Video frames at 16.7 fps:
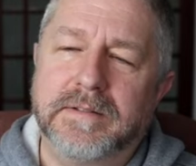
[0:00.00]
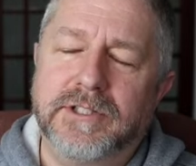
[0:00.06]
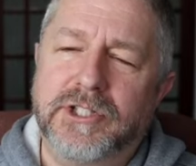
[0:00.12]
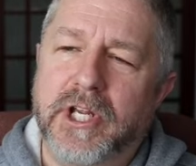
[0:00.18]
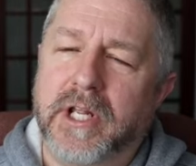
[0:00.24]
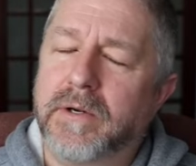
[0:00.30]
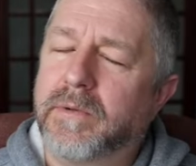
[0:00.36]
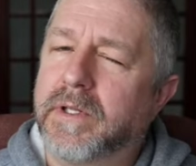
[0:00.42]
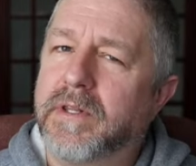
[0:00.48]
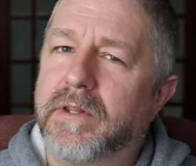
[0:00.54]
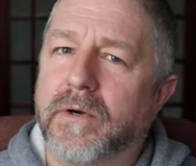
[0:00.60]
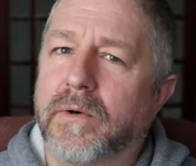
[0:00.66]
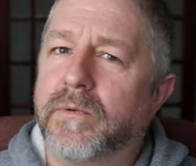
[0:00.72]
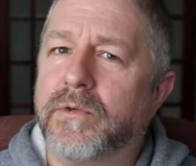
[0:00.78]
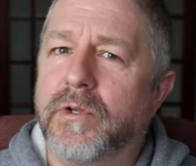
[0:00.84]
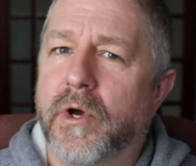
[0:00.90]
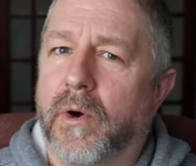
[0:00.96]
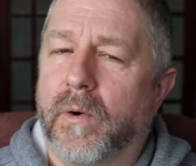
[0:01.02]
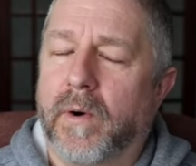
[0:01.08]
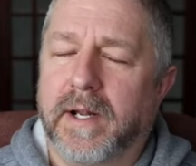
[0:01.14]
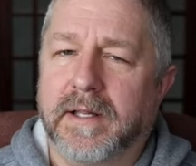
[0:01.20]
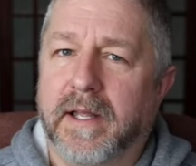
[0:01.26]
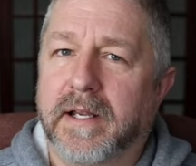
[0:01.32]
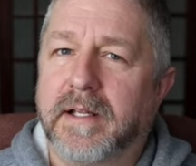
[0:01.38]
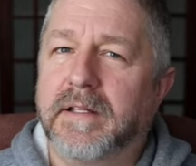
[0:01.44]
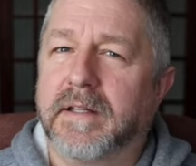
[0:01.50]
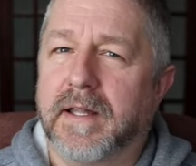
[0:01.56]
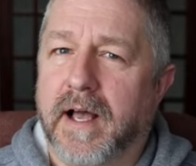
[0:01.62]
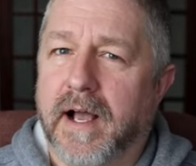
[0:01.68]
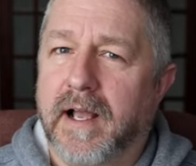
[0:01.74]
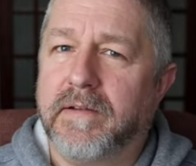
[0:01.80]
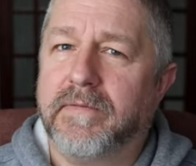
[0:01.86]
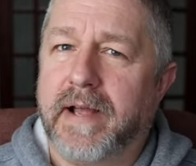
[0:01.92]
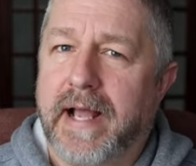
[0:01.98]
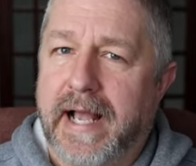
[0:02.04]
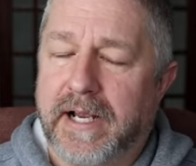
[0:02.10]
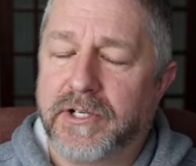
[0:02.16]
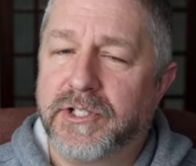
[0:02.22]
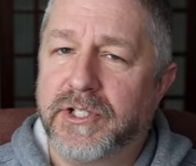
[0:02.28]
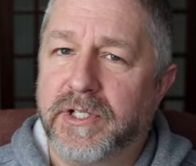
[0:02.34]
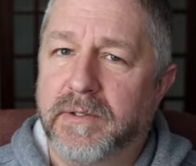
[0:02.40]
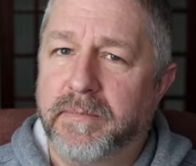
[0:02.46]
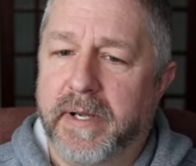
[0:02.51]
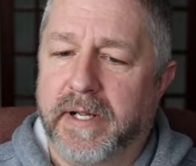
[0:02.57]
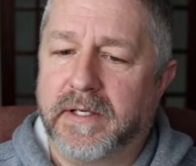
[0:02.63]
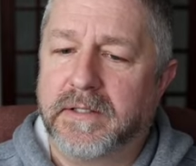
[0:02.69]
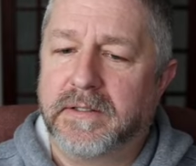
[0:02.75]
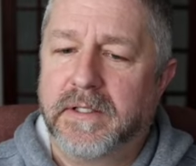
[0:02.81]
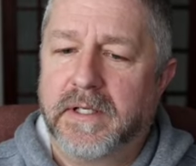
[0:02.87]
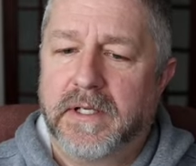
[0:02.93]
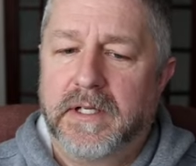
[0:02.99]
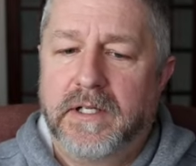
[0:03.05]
generally, though, no. I like live action better.